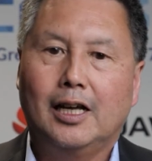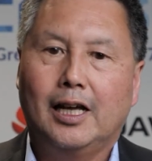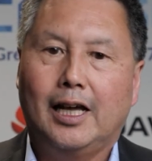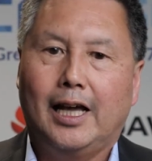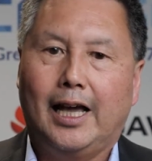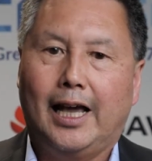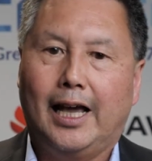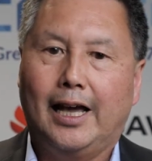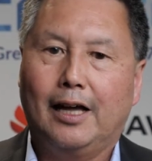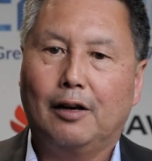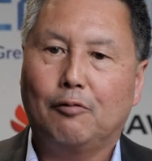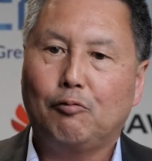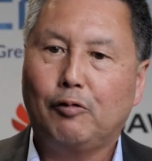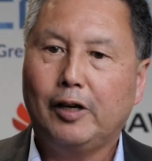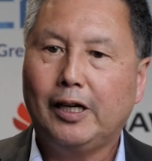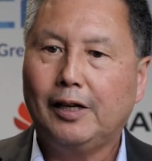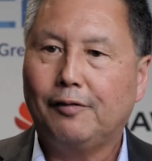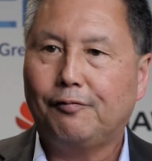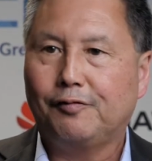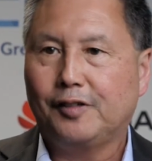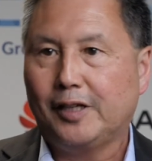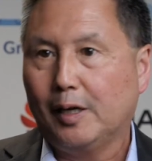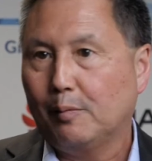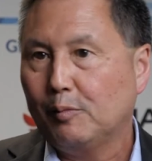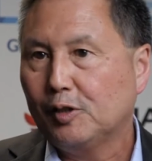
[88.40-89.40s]
And we
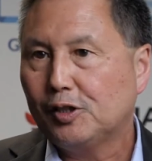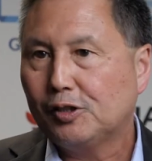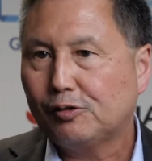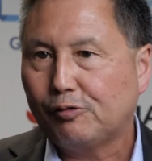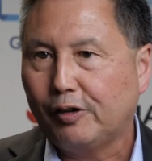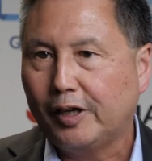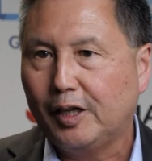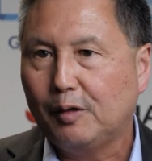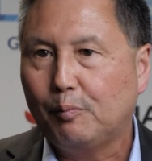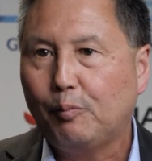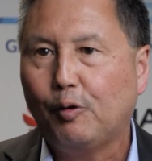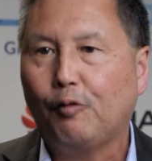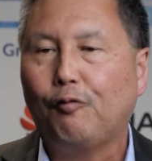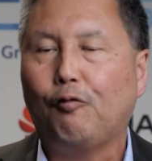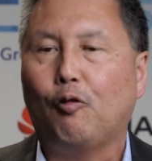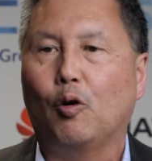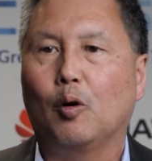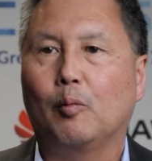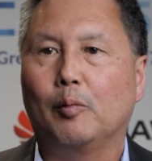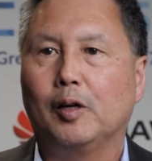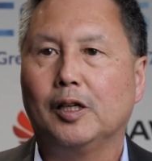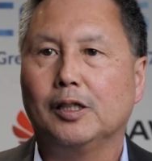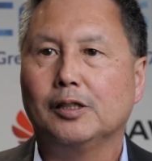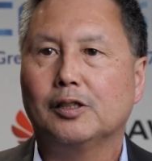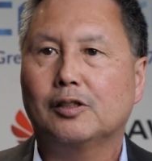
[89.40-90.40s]
have demonstrated
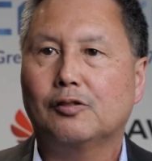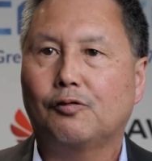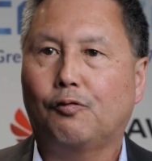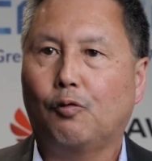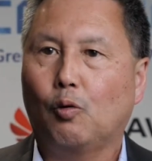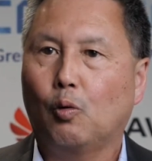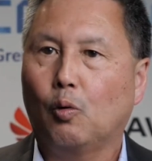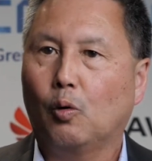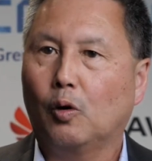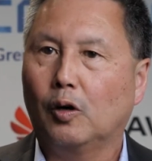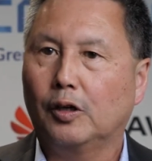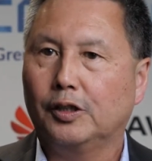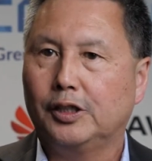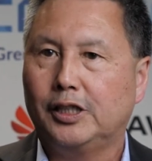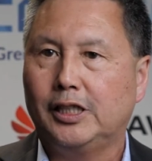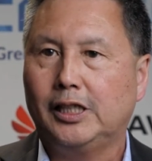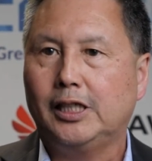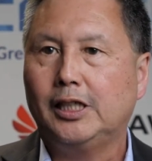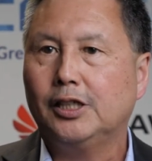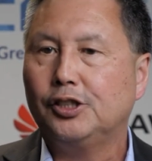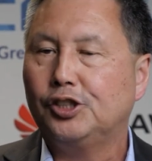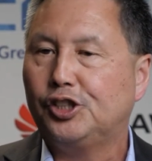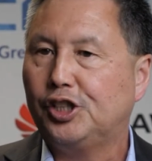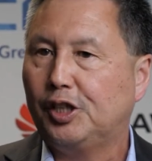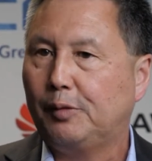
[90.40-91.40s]
performance for
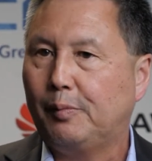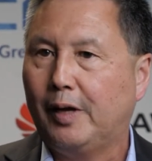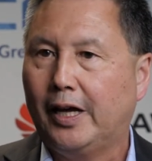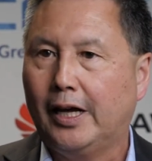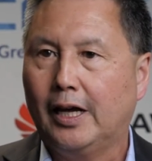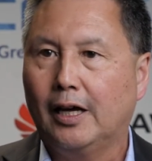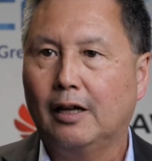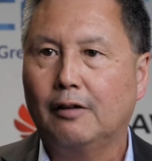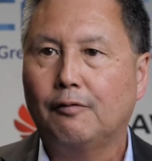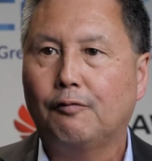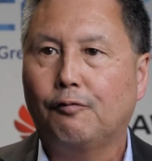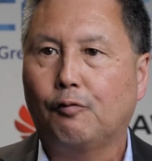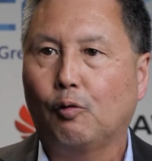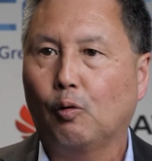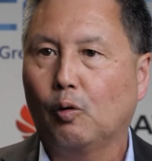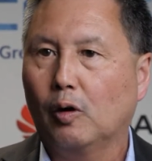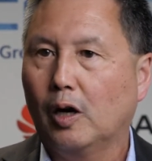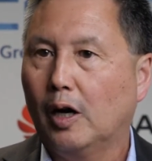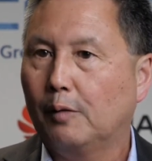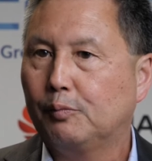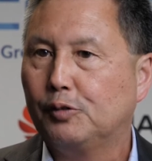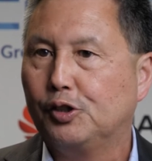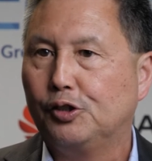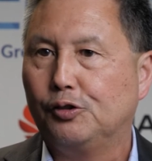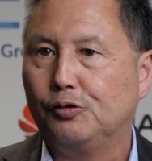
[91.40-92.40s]
D and G-band for
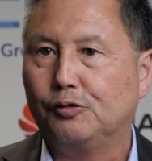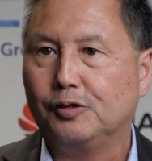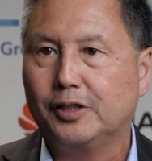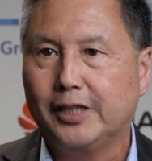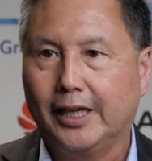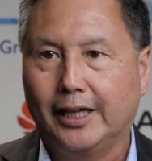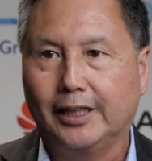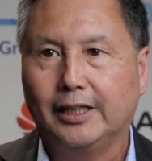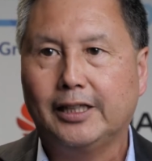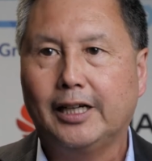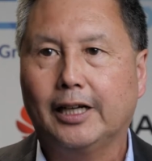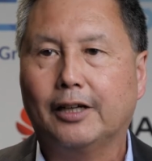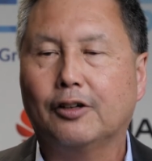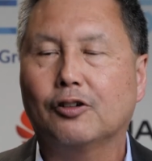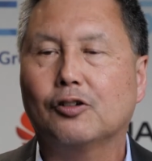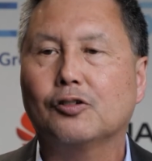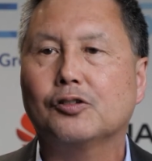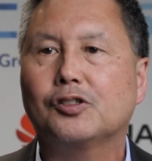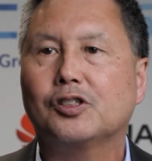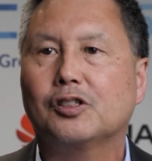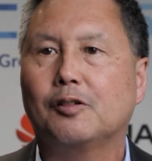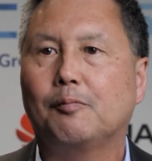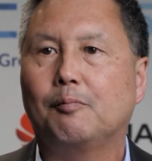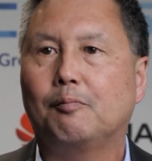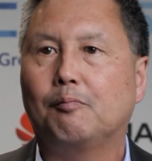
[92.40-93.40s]
up to 10
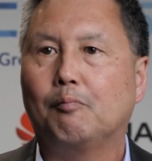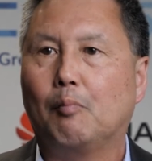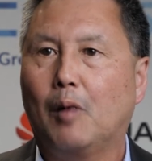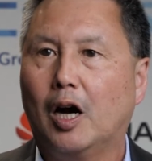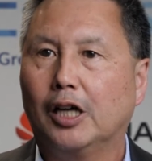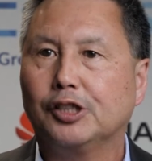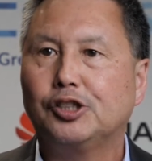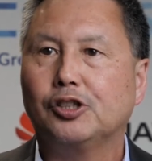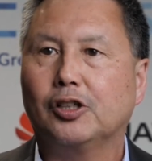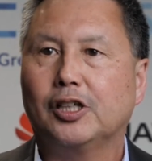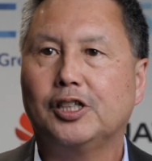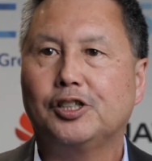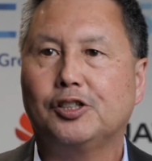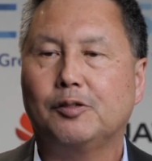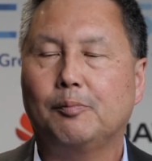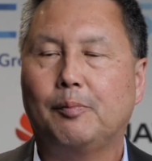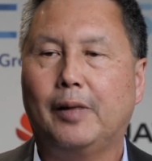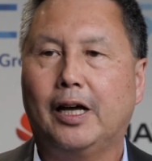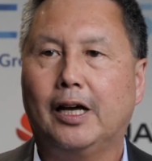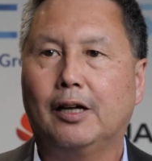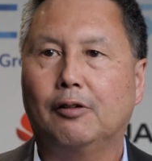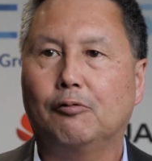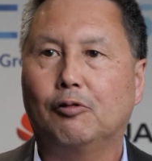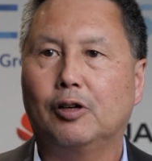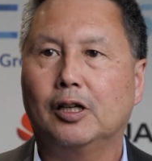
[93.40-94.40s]
gigahertz of modulation
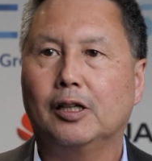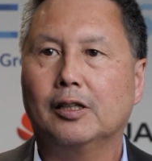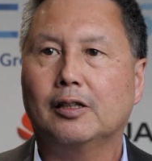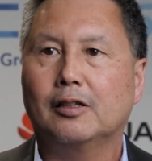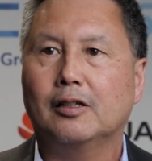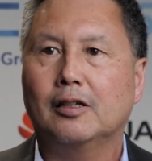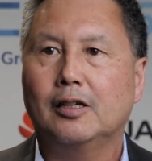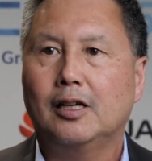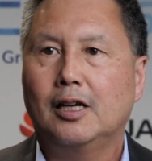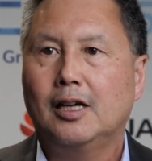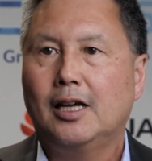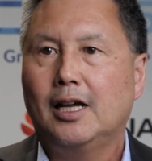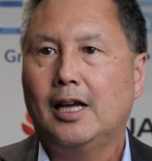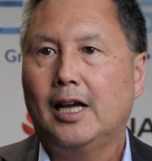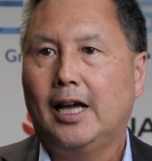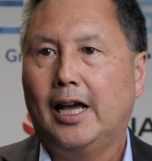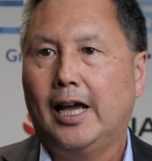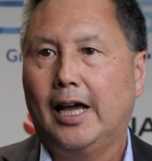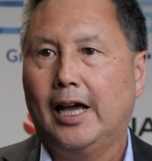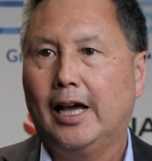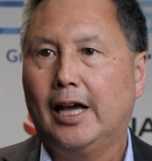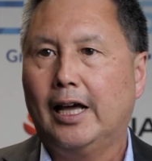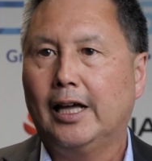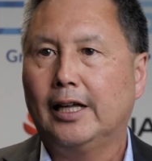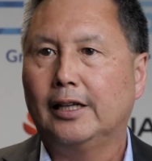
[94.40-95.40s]
bandwidth,
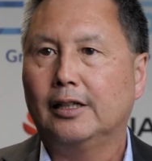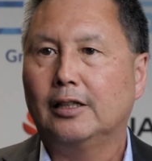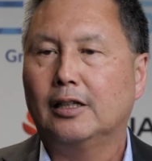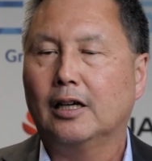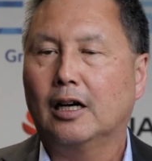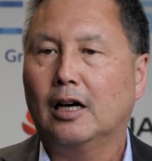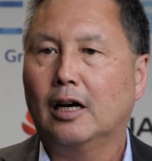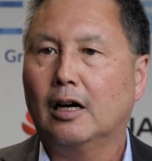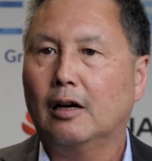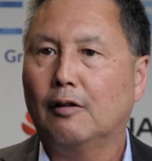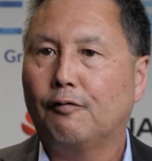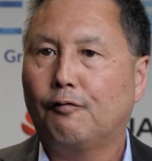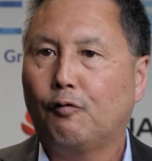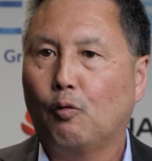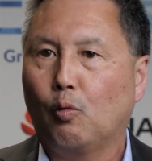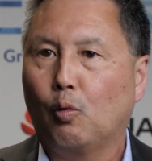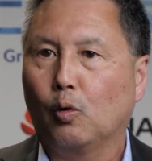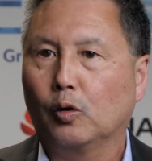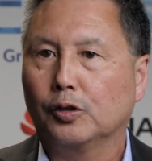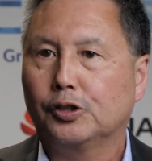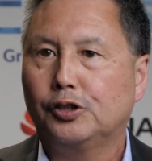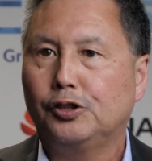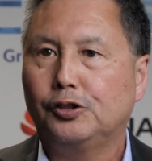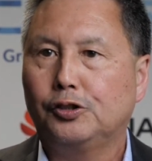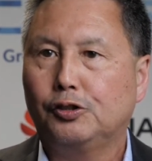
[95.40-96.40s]
and
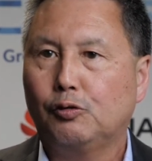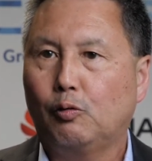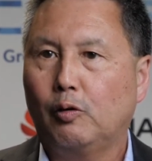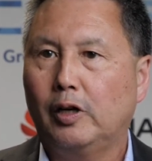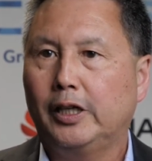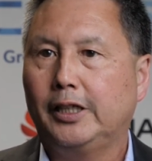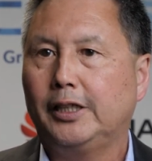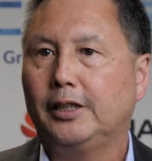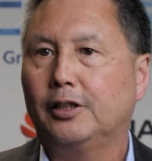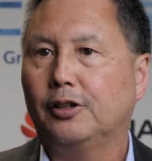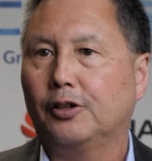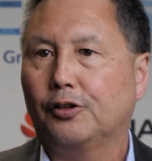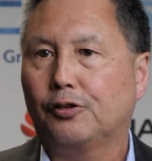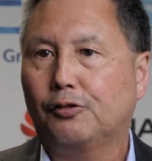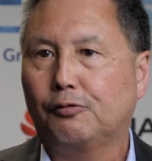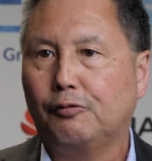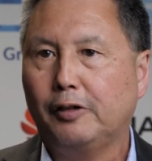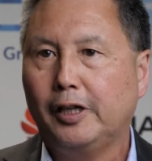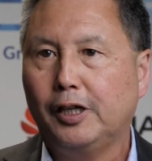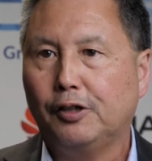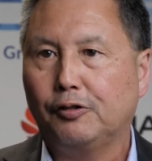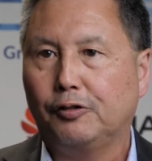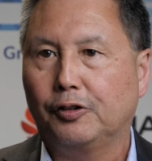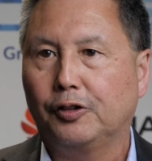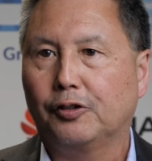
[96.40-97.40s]
for 220 to
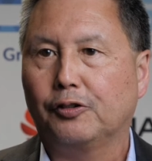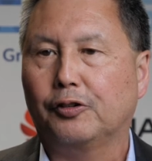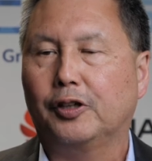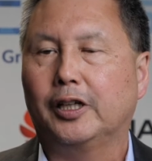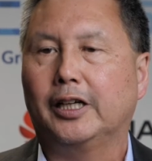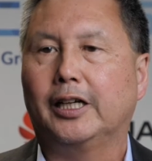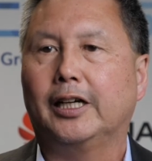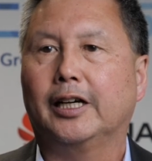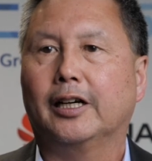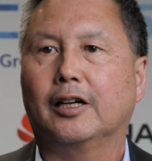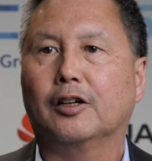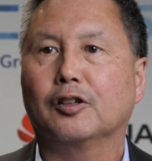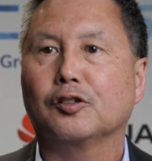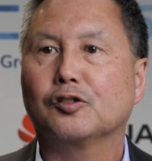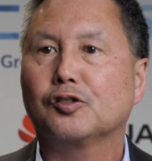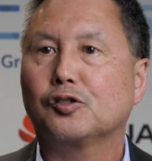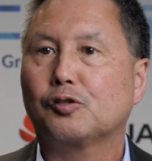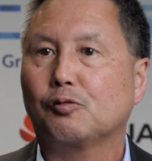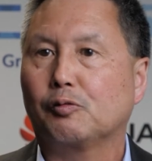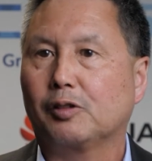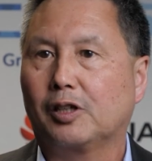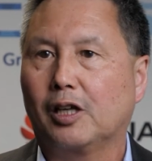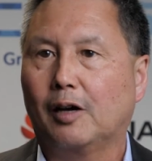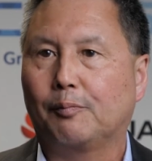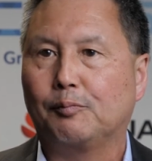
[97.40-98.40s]
330
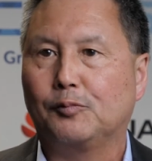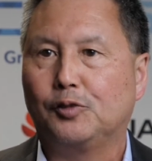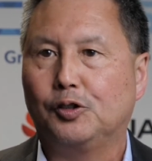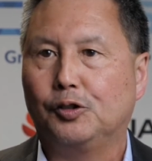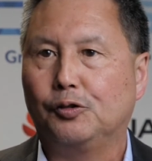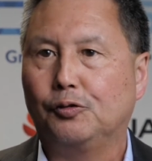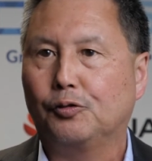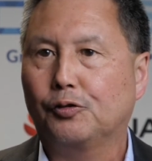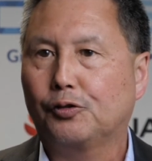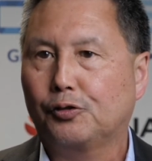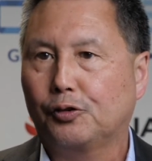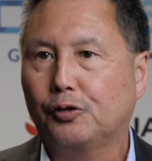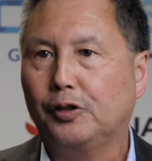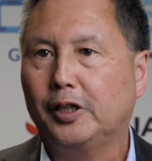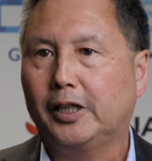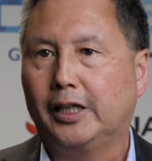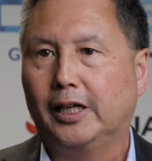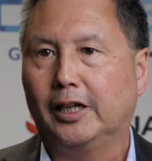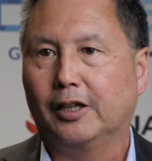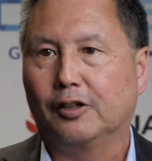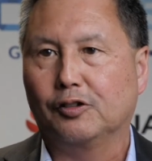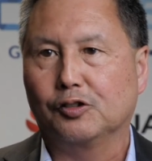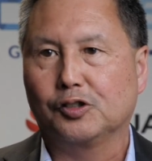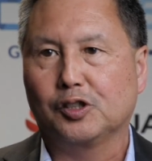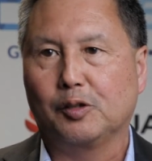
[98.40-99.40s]
gigahertz with up to 30
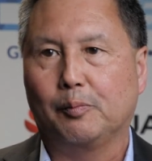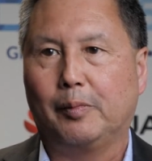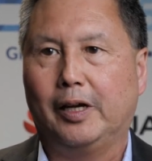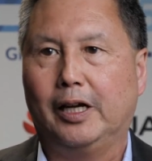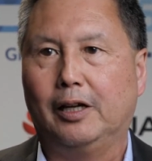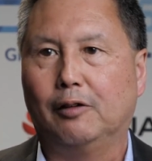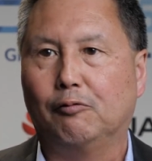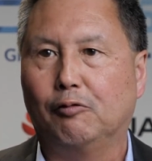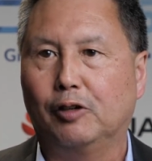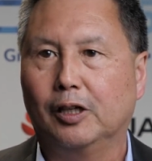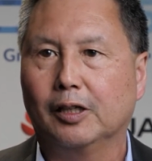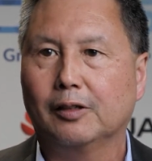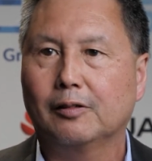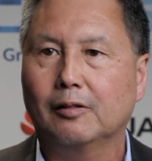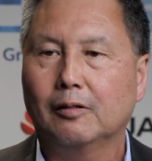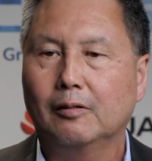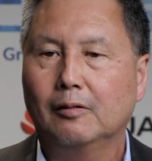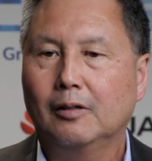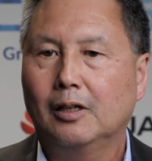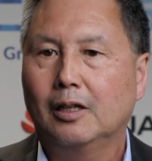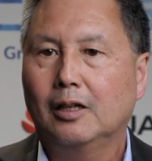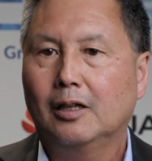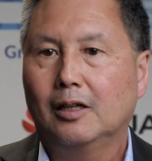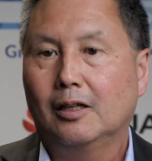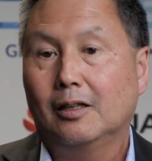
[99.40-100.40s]
gigahertz of bandwidth.
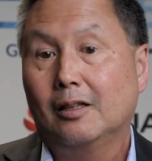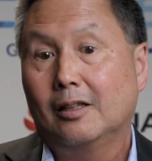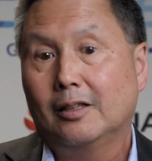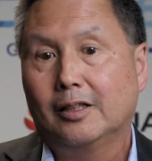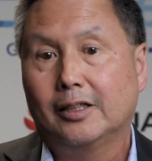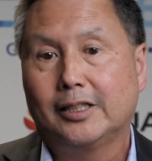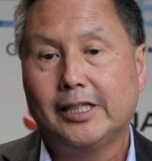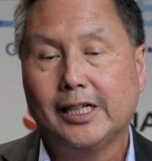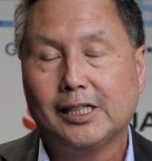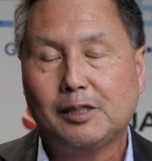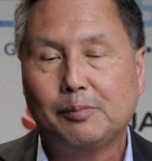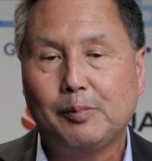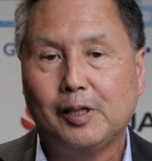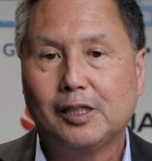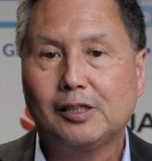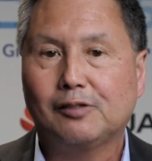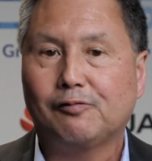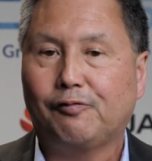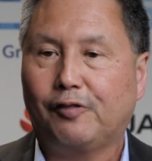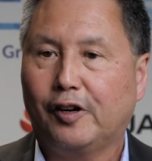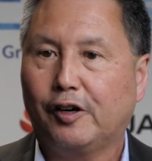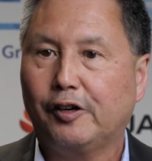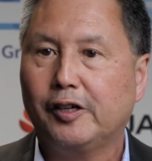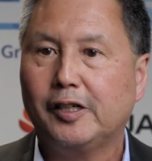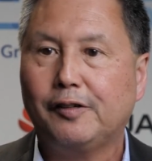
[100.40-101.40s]
The testbed's
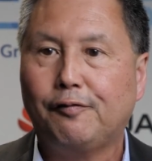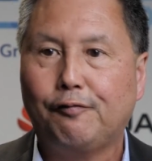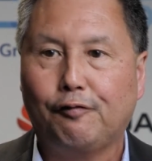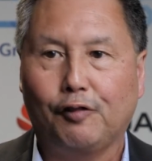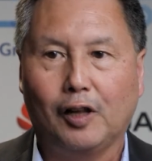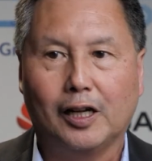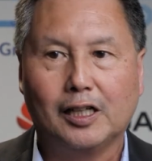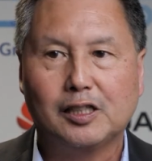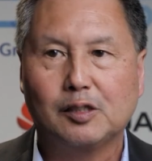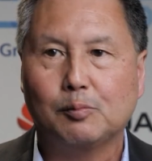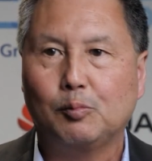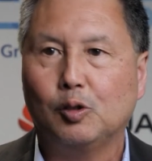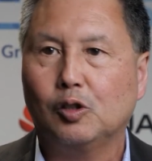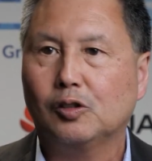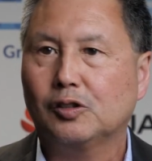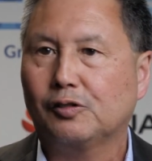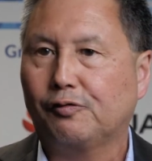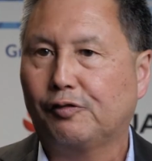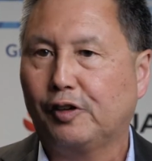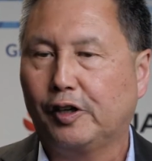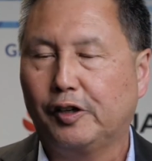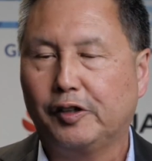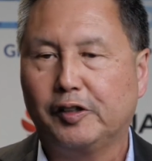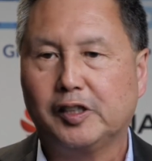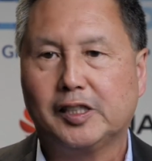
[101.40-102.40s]
very flexible, it's
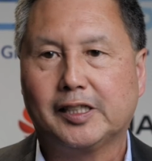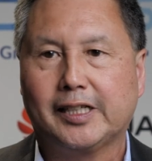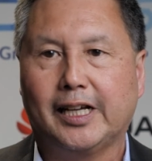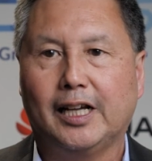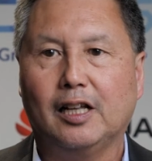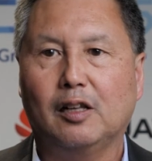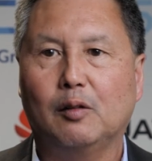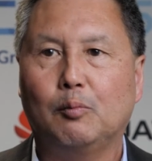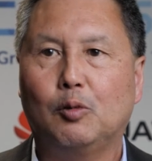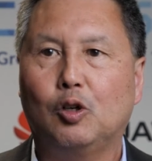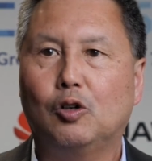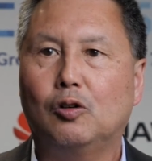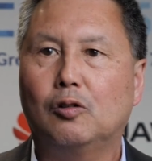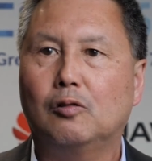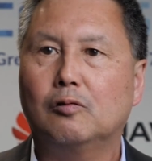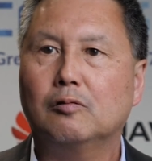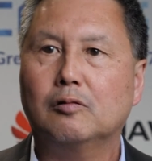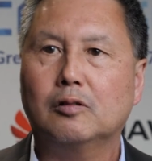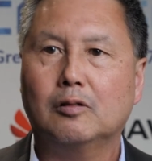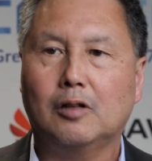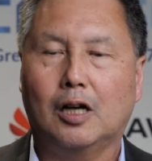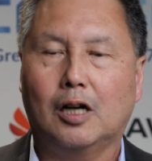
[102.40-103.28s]
very scalable.